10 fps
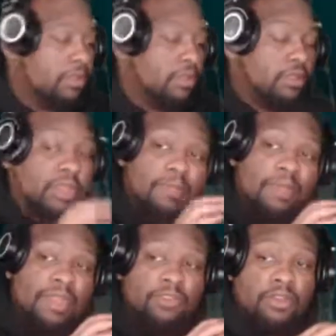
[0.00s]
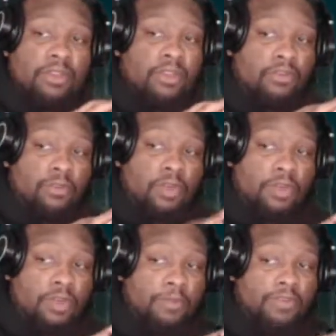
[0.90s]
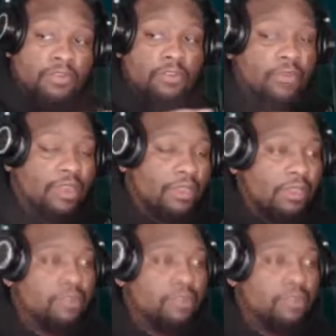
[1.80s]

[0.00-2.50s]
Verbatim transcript: Like I'm not talking 100% directly